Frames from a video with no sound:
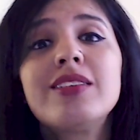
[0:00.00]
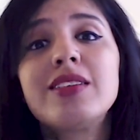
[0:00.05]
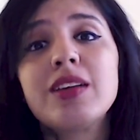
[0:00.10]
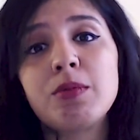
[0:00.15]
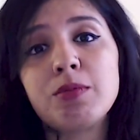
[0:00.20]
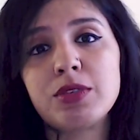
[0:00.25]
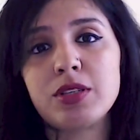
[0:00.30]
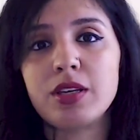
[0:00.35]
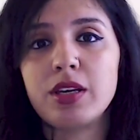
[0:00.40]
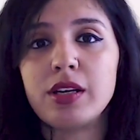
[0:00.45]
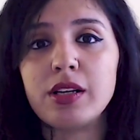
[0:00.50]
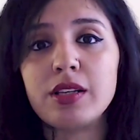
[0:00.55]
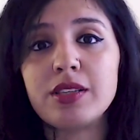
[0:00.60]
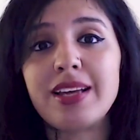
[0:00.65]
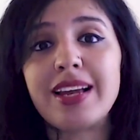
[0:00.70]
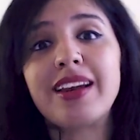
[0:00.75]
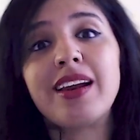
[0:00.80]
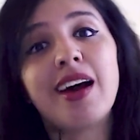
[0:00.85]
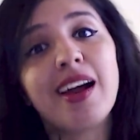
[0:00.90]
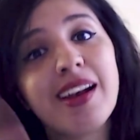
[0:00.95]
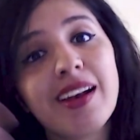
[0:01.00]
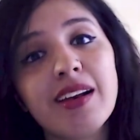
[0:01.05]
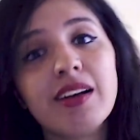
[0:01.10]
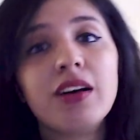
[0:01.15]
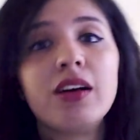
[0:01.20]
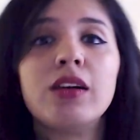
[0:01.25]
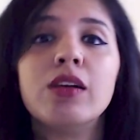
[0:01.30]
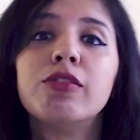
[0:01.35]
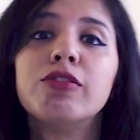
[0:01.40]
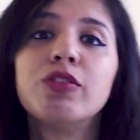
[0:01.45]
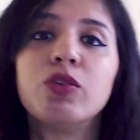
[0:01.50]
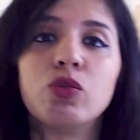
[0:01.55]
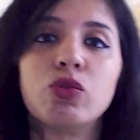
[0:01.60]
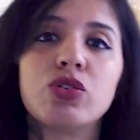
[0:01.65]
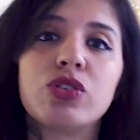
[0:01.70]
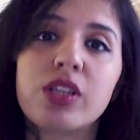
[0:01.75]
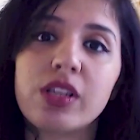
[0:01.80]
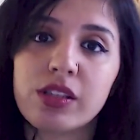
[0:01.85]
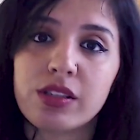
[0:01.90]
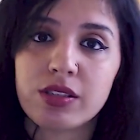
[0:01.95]
some skills and unlearn a few
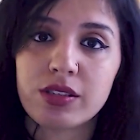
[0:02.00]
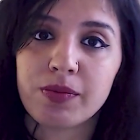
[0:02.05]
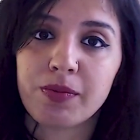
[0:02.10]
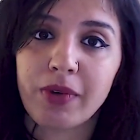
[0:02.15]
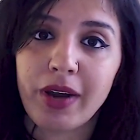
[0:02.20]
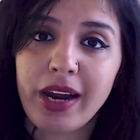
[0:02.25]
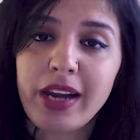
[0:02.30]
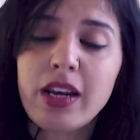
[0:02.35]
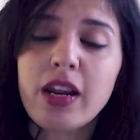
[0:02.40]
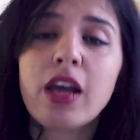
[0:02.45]
skills, right?